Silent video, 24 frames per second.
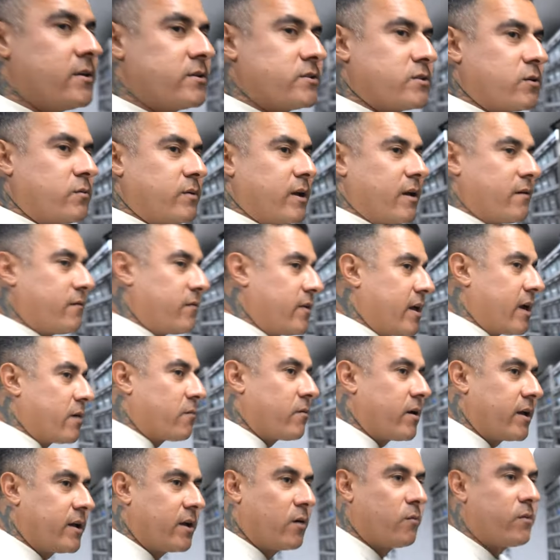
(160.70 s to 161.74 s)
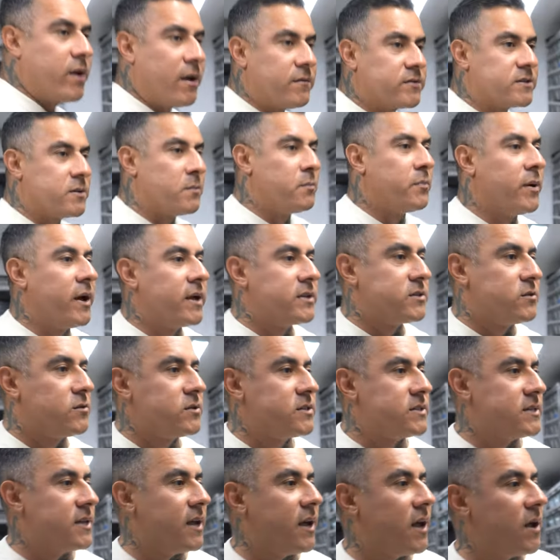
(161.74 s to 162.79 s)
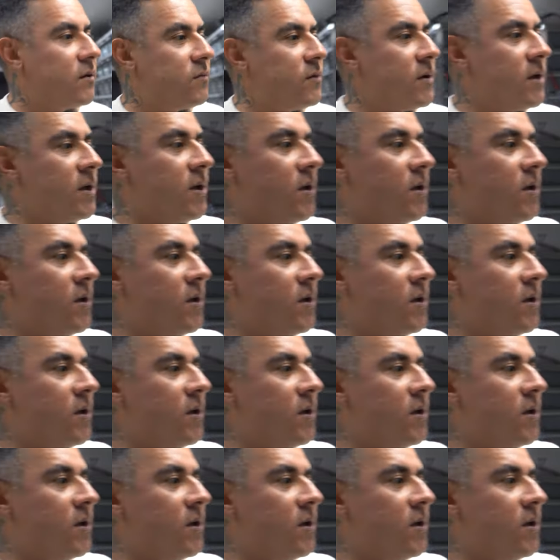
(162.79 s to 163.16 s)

So we have that right here. We have some puzzle stuff.